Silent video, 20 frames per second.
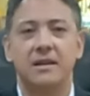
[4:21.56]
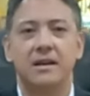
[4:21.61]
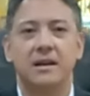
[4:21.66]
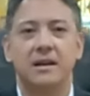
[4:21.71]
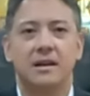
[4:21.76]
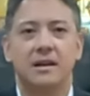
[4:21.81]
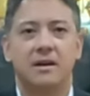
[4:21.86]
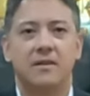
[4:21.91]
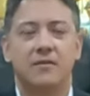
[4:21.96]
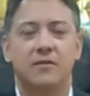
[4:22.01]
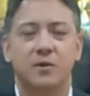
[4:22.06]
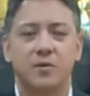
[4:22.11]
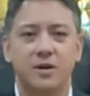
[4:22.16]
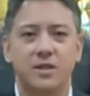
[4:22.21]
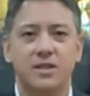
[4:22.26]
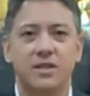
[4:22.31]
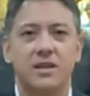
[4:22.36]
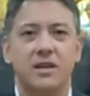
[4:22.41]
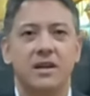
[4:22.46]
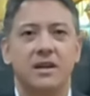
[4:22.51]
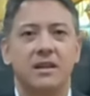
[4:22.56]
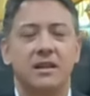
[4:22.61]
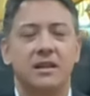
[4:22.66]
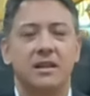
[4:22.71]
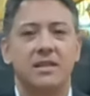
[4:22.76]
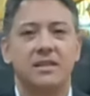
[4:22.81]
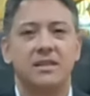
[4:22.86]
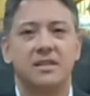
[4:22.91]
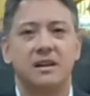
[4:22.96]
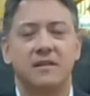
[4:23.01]
Of course,
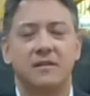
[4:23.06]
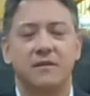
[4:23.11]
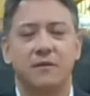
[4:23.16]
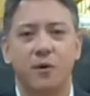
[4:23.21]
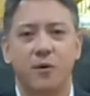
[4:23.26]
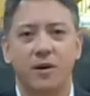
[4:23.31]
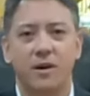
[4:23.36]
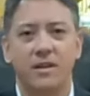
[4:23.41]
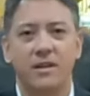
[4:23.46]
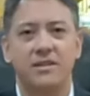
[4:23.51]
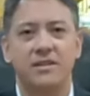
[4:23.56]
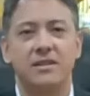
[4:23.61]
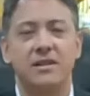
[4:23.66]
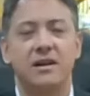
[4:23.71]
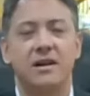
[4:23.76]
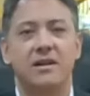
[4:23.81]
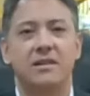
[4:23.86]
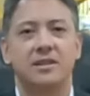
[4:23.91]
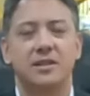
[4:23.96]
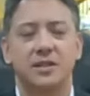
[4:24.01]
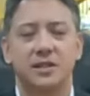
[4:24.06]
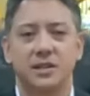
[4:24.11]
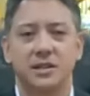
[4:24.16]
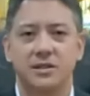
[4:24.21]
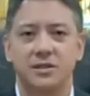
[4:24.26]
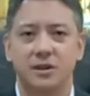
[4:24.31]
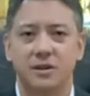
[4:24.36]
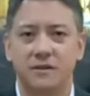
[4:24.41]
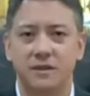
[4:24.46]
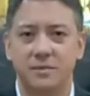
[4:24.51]
these foreign
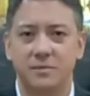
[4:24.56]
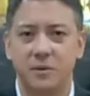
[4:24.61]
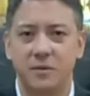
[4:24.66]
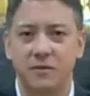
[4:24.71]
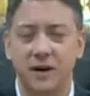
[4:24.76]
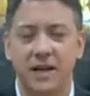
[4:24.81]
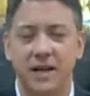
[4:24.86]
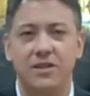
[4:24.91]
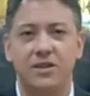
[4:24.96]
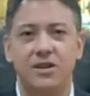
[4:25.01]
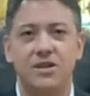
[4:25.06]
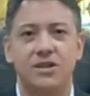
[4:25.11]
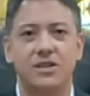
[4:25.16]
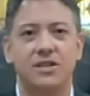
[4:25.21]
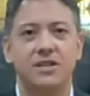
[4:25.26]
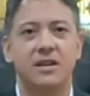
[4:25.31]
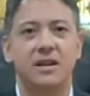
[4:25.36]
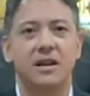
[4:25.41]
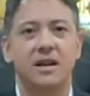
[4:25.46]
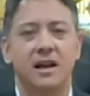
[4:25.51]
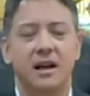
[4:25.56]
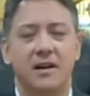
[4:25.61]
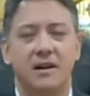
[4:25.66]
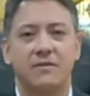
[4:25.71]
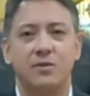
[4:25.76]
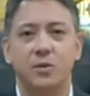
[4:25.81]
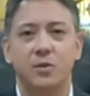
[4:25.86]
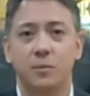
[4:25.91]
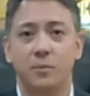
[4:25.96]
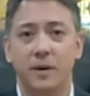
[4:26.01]
digital service providers
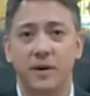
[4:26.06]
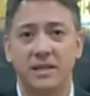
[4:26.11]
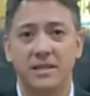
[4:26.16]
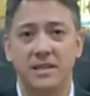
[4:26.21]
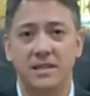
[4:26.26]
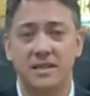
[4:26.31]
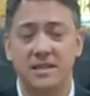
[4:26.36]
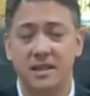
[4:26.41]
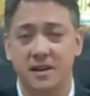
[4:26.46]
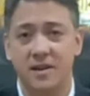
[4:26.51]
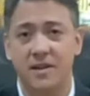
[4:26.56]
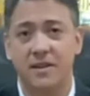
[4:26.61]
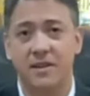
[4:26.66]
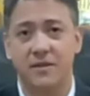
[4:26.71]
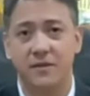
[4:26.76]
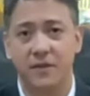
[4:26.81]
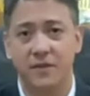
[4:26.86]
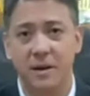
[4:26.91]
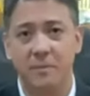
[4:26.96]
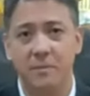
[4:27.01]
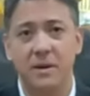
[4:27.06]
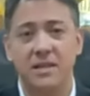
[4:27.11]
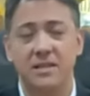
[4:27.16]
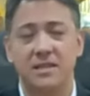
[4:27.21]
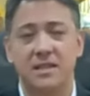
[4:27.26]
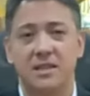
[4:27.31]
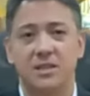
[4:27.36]
have no presence here in the Philippines.